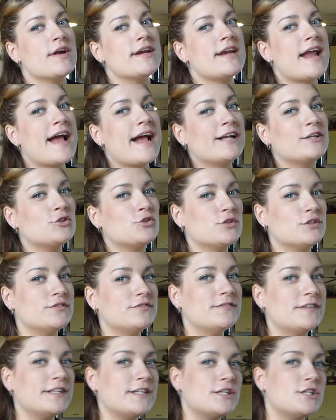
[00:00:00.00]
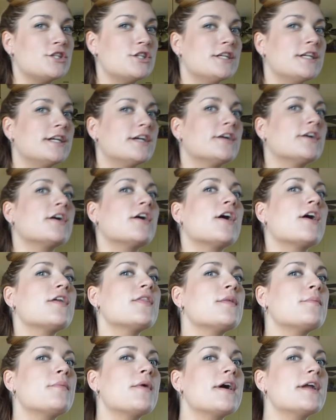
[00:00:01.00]
natural finish here
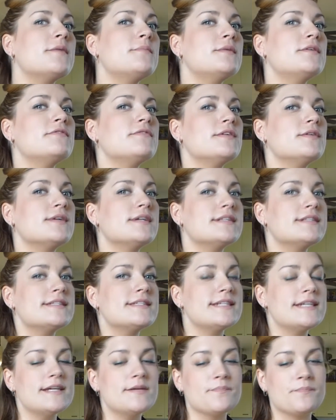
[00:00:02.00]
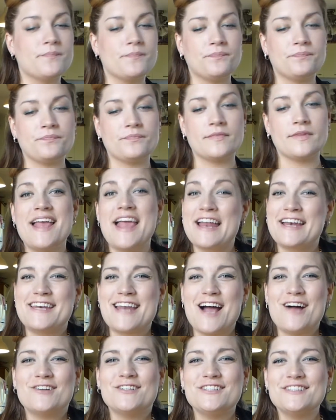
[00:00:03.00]
on the bottom, if you can see.
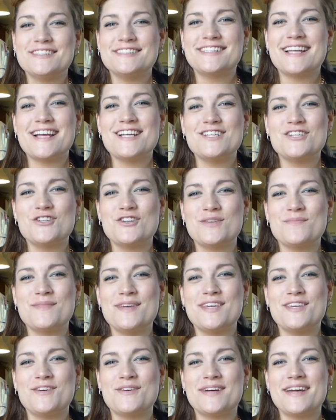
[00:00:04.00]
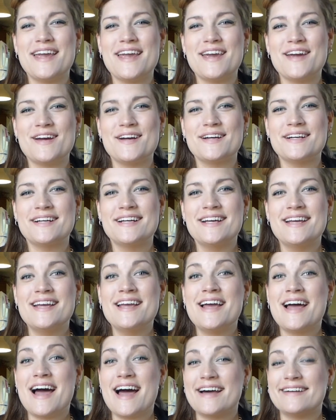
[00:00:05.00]
Now you're done trimming your hair,
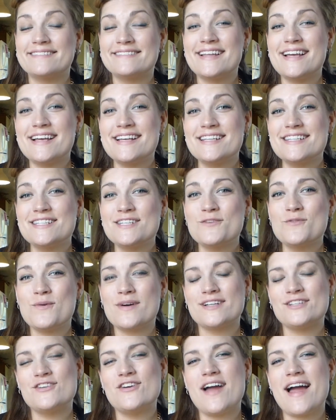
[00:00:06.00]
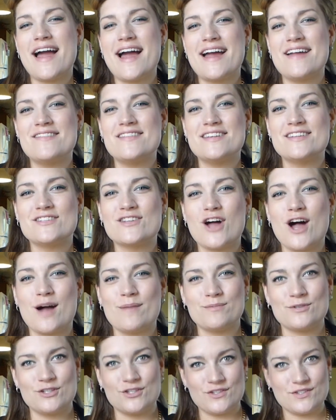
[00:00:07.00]
unless you want to add this
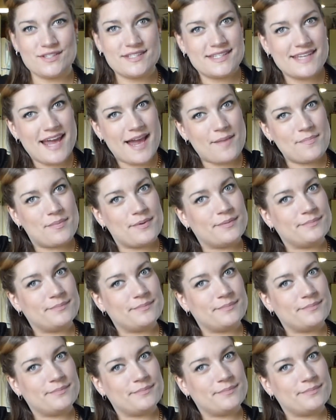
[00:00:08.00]
optional step.